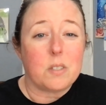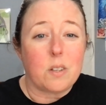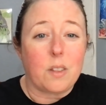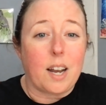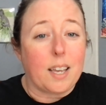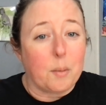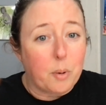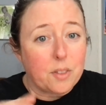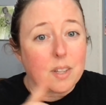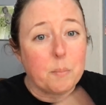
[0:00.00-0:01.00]
so that I could
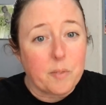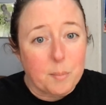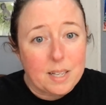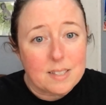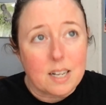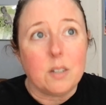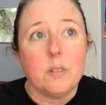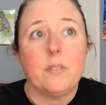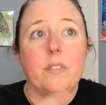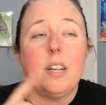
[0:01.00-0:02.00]
print them for
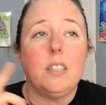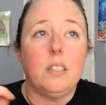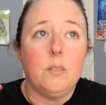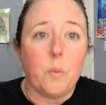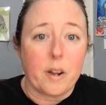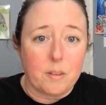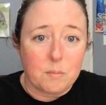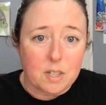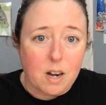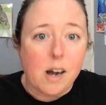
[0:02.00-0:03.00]
myself and then wear them
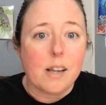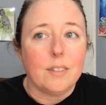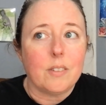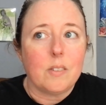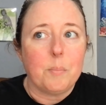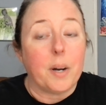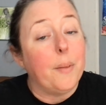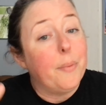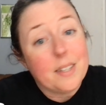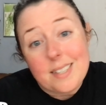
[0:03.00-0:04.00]
to cons.
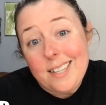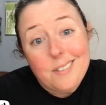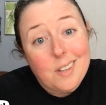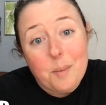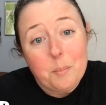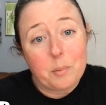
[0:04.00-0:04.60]
But the site is up.